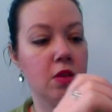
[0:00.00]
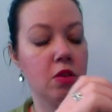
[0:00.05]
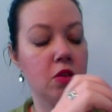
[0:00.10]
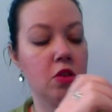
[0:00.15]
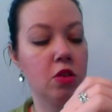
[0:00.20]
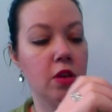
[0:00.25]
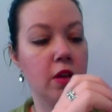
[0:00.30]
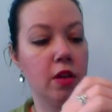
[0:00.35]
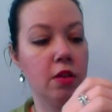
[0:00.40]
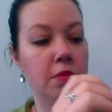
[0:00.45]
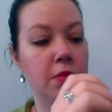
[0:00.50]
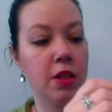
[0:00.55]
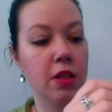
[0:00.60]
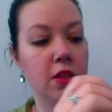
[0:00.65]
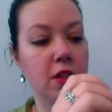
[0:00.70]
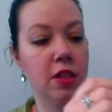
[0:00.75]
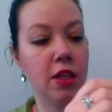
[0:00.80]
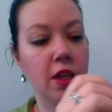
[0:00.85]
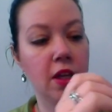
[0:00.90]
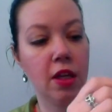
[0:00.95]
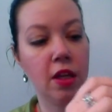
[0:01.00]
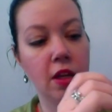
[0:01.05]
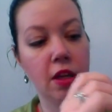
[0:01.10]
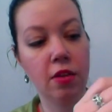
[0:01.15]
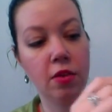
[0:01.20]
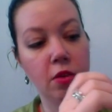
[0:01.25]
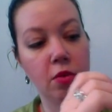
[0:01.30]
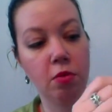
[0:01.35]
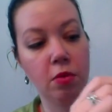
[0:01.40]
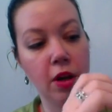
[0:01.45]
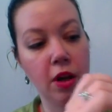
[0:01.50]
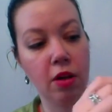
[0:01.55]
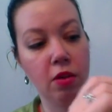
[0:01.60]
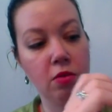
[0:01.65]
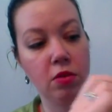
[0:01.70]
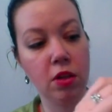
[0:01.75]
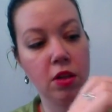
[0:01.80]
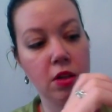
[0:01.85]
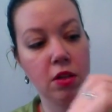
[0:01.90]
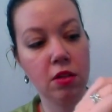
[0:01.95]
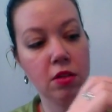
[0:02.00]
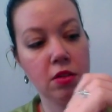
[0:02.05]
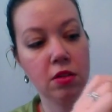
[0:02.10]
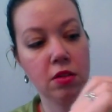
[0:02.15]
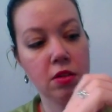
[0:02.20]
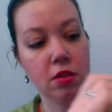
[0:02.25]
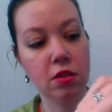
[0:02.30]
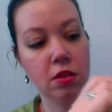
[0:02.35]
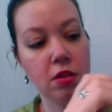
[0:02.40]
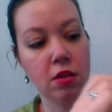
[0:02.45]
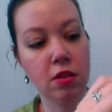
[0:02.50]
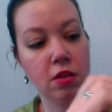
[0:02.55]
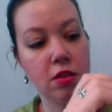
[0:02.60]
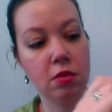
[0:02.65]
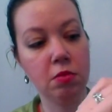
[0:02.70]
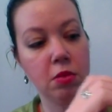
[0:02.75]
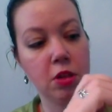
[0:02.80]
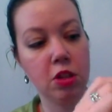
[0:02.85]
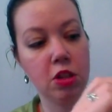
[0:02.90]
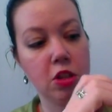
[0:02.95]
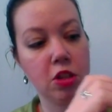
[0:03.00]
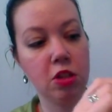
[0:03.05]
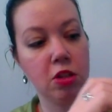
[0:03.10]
Try to maintain the roundness as much as you